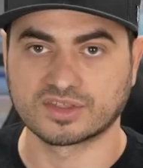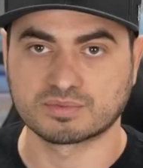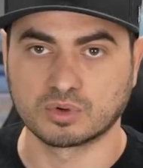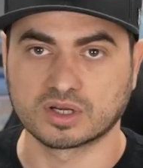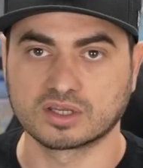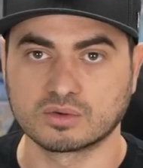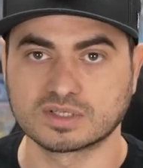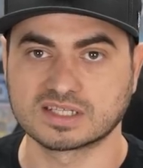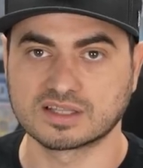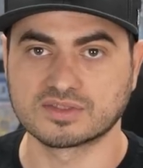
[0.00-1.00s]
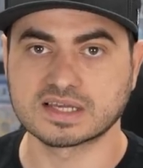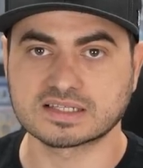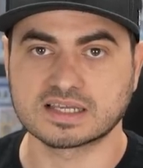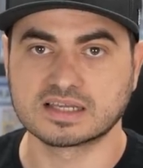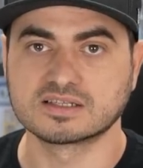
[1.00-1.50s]
this book and you would see
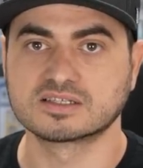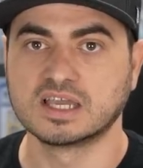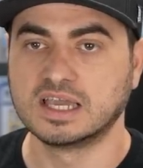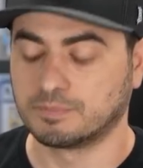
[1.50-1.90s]
this is